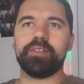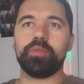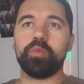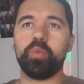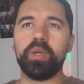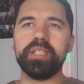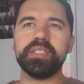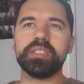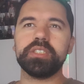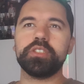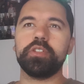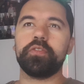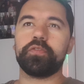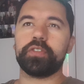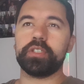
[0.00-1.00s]
When did
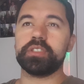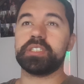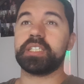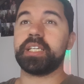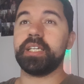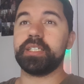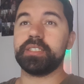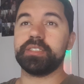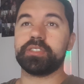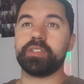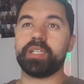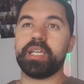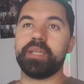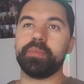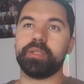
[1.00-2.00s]
you first get into
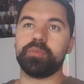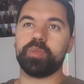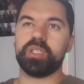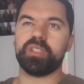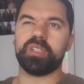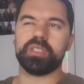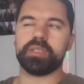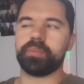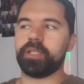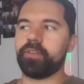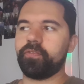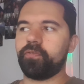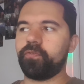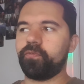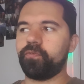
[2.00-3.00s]
gaming? When I was
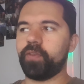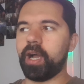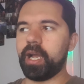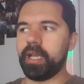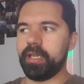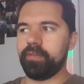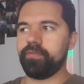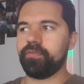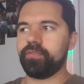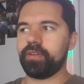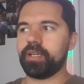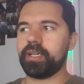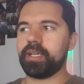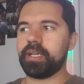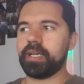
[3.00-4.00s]
about 5.
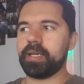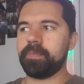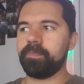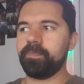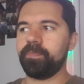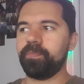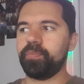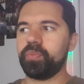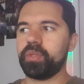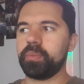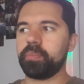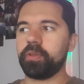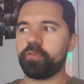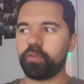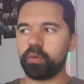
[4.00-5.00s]

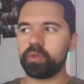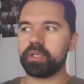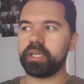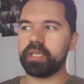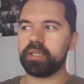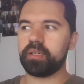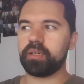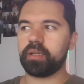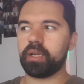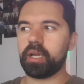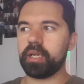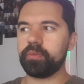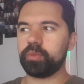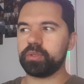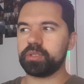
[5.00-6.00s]
Before that,
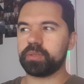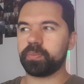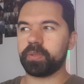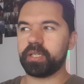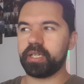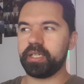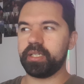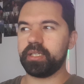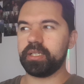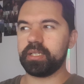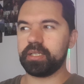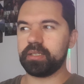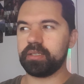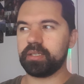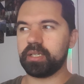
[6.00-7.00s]
I was playing
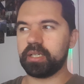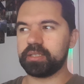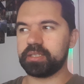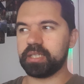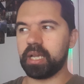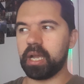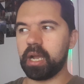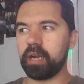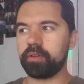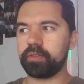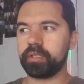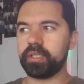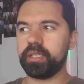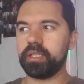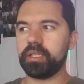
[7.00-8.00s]

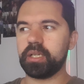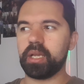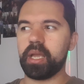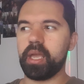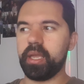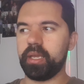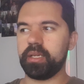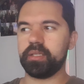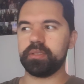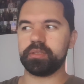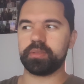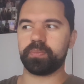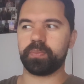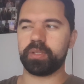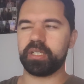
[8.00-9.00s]
Atari
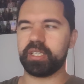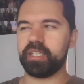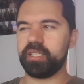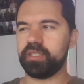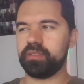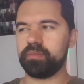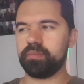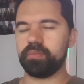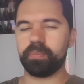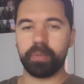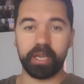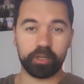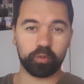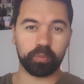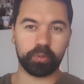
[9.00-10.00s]
and playing
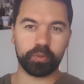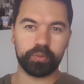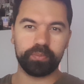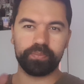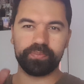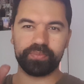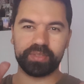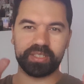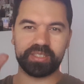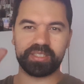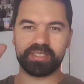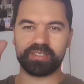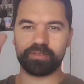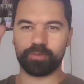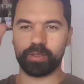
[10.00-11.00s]
Pedalball.
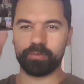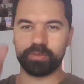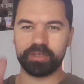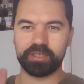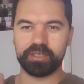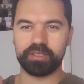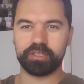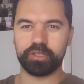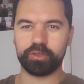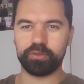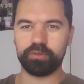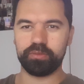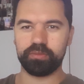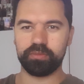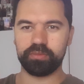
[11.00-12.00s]
It's the one with the
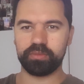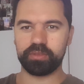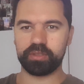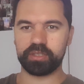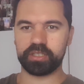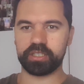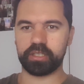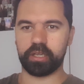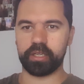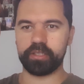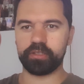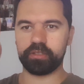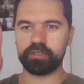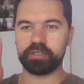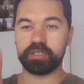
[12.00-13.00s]
two
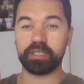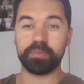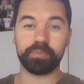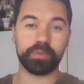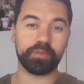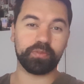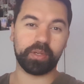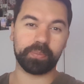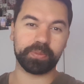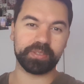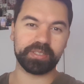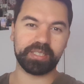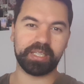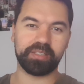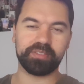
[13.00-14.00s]
sliders that move up
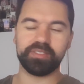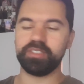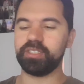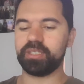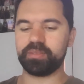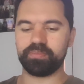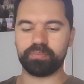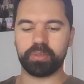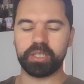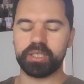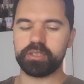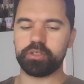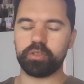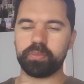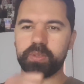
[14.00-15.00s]
and down. You can play
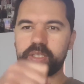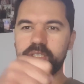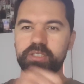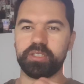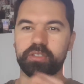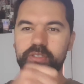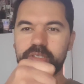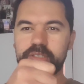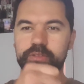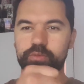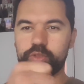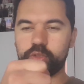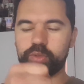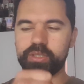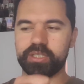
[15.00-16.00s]
two player, and you got the little
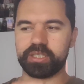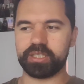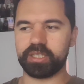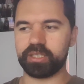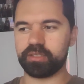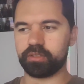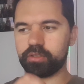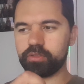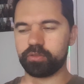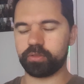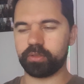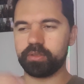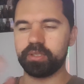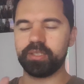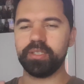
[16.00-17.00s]
joystick
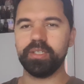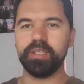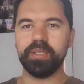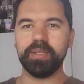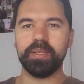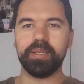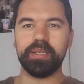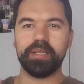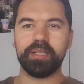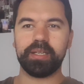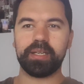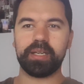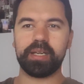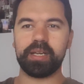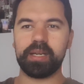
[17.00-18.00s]
controller.
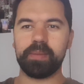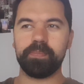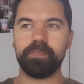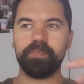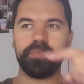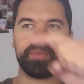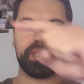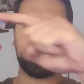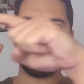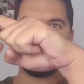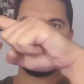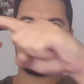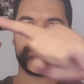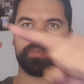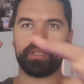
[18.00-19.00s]

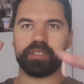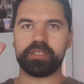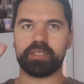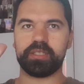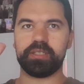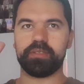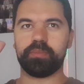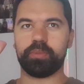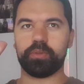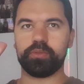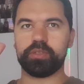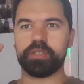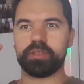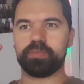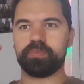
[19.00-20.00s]
And basically, the ball
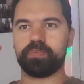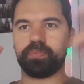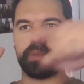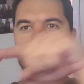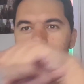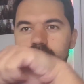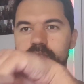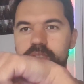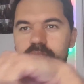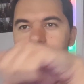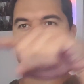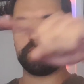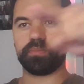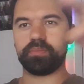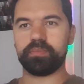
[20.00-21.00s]
just
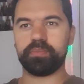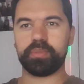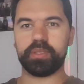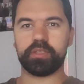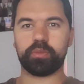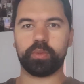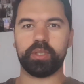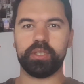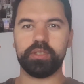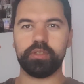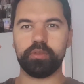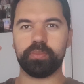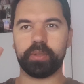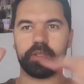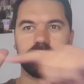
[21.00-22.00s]
bounces between
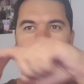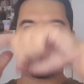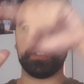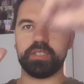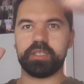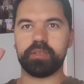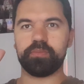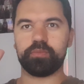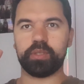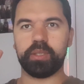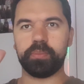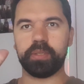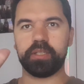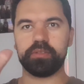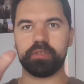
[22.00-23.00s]
you both, and you can
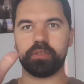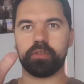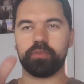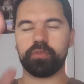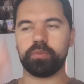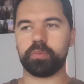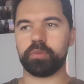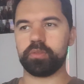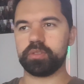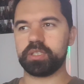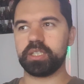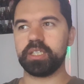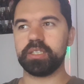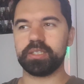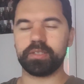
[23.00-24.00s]
rebound it off the wall to
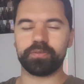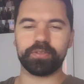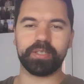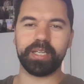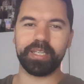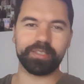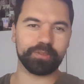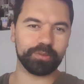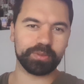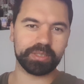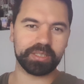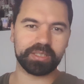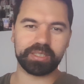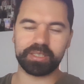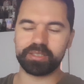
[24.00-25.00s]
get different angles
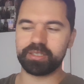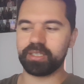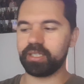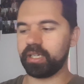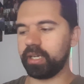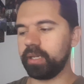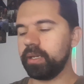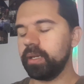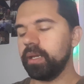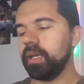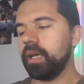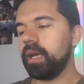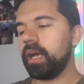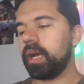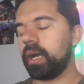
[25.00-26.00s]
and things like that.
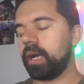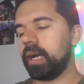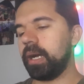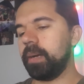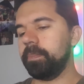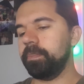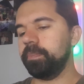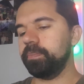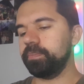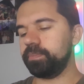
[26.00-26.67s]
Um,